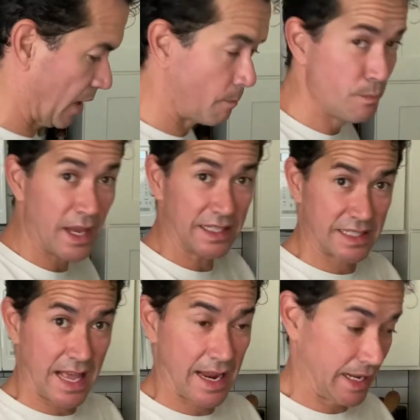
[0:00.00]
mix
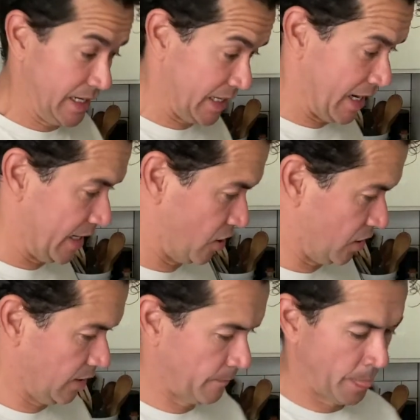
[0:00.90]
that into
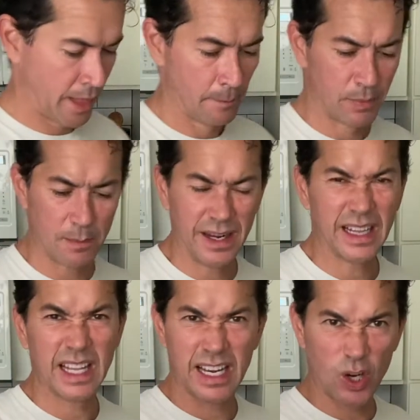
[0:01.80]
here, but I'm gonna
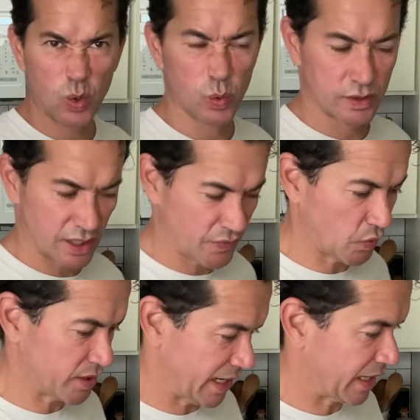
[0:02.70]
let it cool just for a
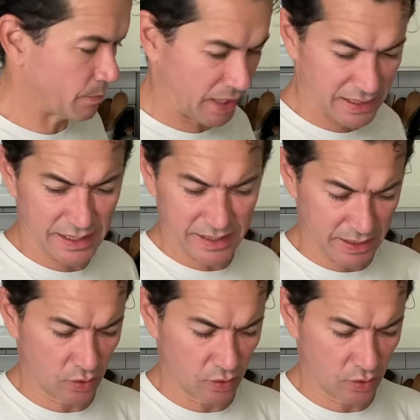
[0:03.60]
second because it's